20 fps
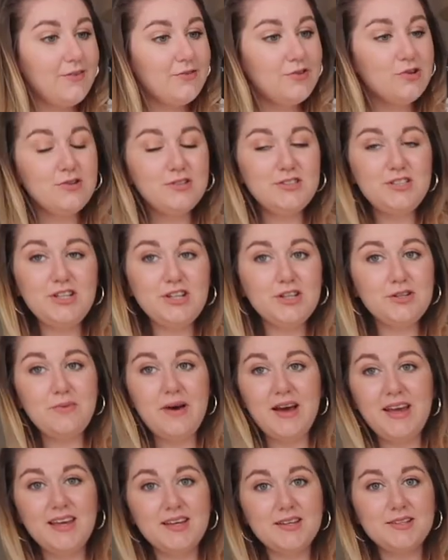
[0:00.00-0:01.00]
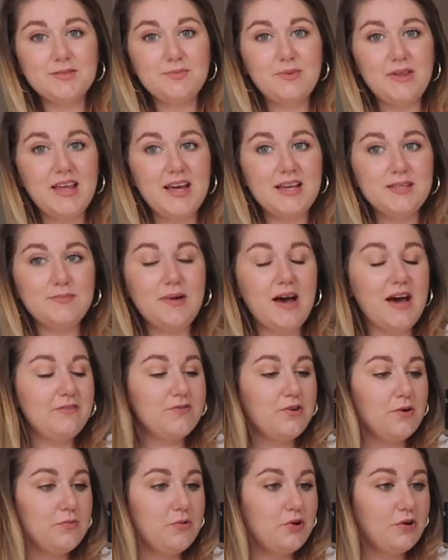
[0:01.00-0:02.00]
Of course, you could wear heels with this, but
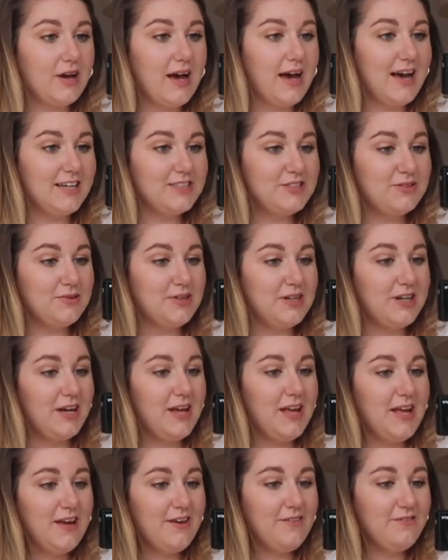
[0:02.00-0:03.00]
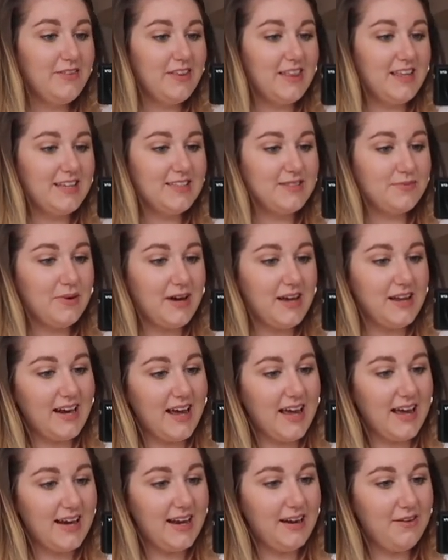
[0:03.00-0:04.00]
I've gone more casual for this one,
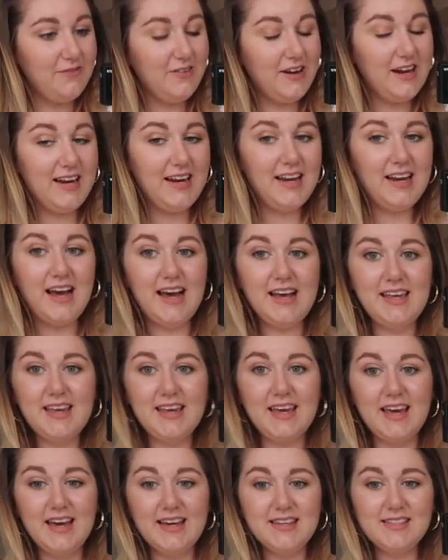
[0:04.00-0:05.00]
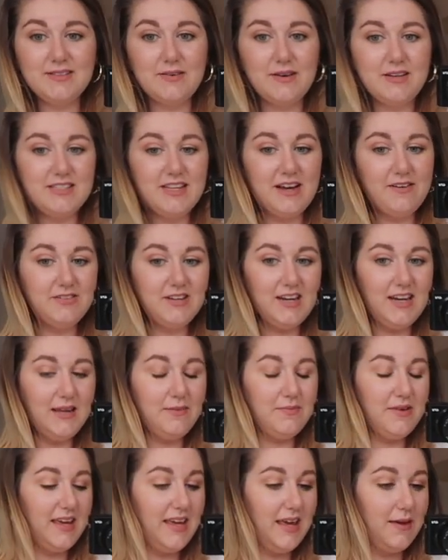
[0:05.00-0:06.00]
and I really like it, so I'll
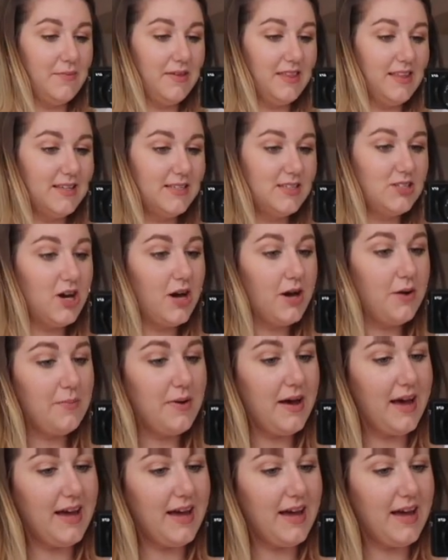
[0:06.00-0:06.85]
definitely be keeping this top,